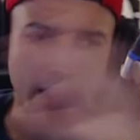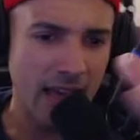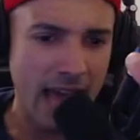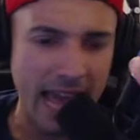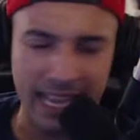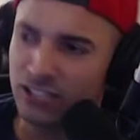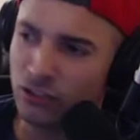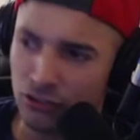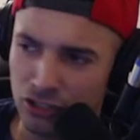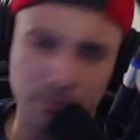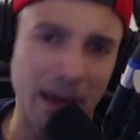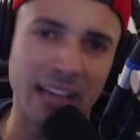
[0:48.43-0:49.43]
I guess I'll
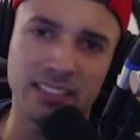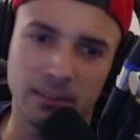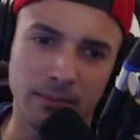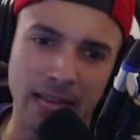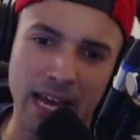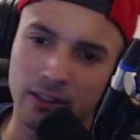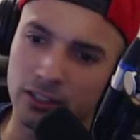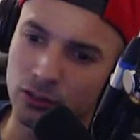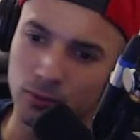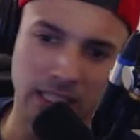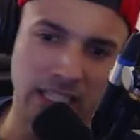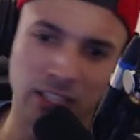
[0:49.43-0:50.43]
just buy some now because
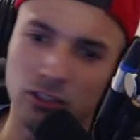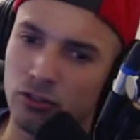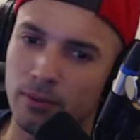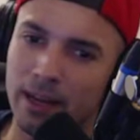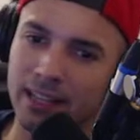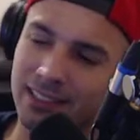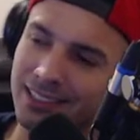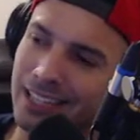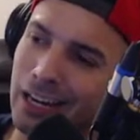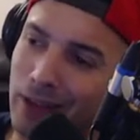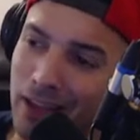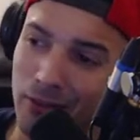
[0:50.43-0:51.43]
we need YouTube ideas and
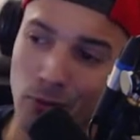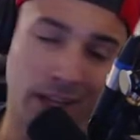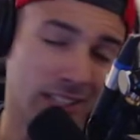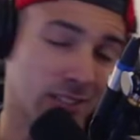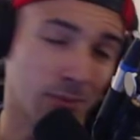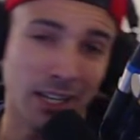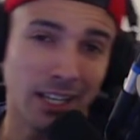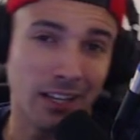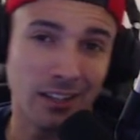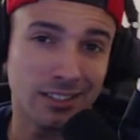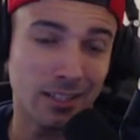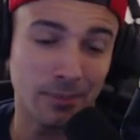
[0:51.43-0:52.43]
I'd rather waste money
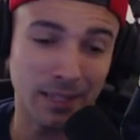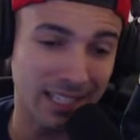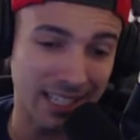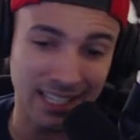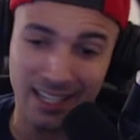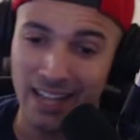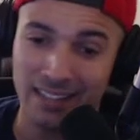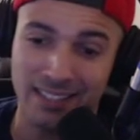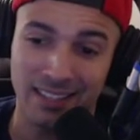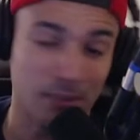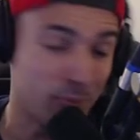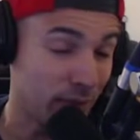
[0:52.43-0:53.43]
on something to get
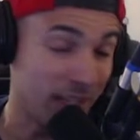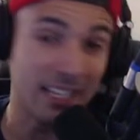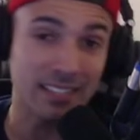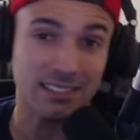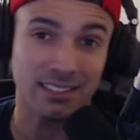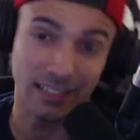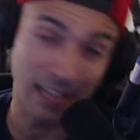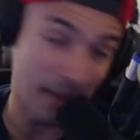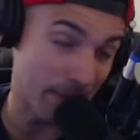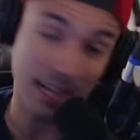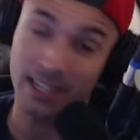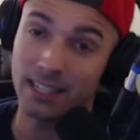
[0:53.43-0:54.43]
content than play Destiny. I'm
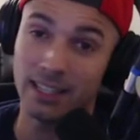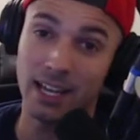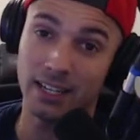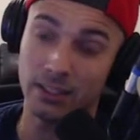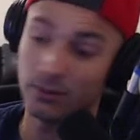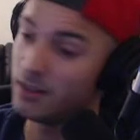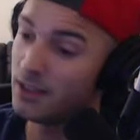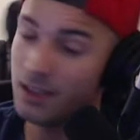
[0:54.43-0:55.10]
not going to lie to you.